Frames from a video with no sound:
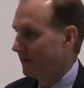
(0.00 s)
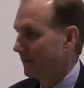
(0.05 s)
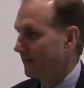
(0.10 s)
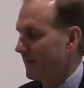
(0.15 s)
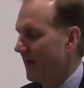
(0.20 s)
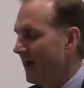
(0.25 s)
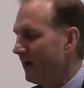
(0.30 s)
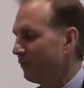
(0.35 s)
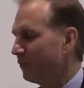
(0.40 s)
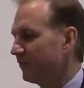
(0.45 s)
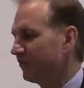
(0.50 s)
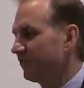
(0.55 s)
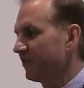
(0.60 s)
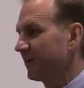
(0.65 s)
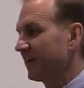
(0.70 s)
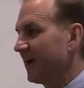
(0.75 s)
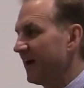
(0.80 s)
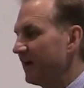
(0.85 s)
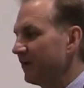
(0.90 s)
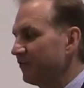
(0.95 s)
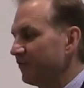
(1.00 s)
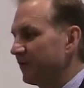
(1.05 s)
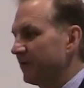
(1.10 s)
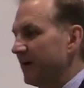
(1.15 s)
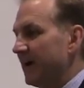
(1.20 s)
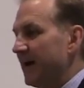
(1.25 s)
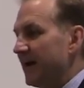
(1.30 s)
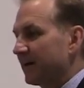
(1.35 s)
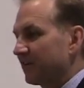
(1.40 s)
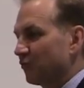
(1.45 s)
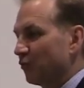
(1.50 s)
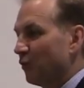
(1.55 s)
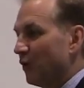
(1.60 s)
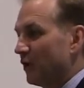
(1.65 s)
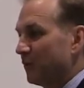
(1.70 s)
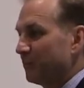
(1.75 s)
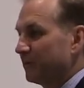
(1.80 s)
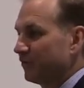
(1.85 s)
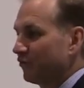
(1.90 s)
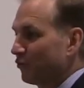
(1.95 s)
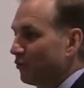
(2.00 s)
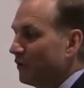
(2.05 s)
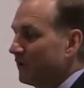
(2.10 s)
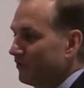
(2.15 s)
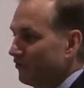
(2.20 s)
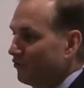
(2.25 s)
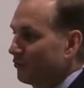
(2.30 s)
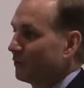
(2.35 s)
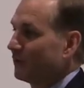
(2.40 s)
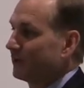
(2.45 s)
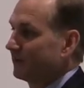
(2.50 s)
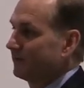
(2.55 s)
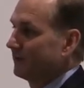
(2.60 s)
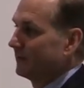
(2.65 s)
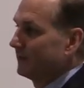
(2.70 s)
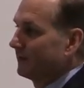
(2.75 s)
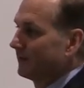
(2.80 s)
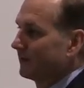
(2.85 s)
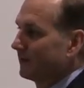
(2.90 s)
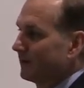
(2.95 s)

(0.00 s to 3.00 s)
That was to counteract Romans 120,